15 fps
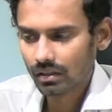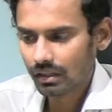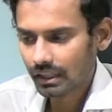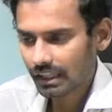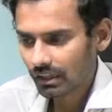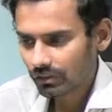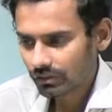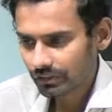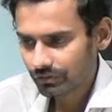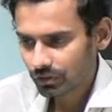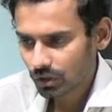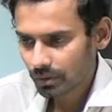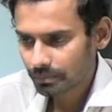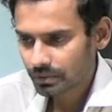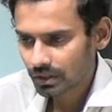Now if you
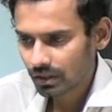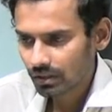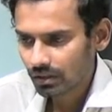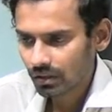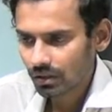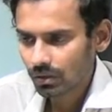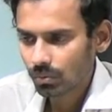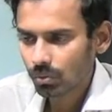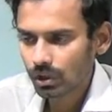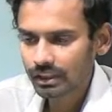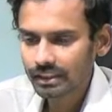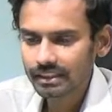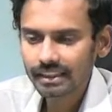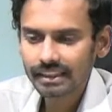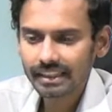observe, what is
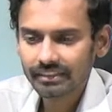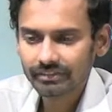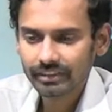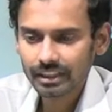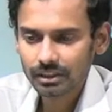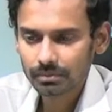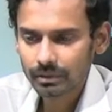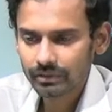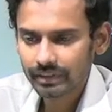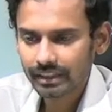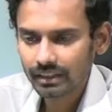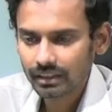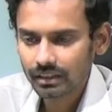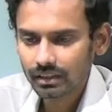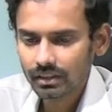the difference between
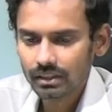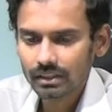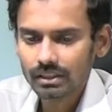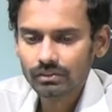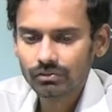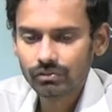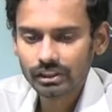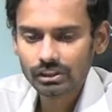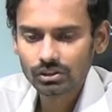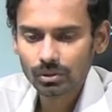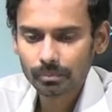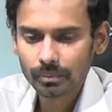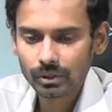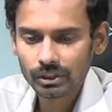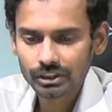first sub
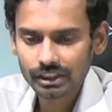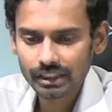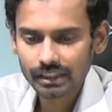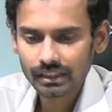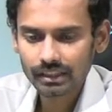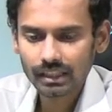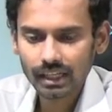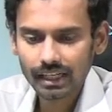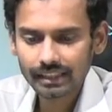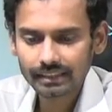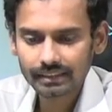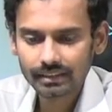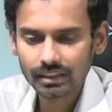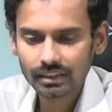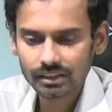question and
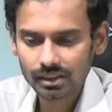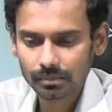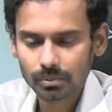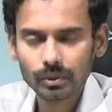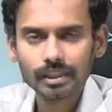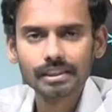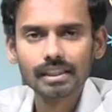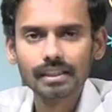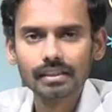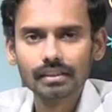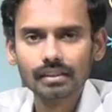third sub question?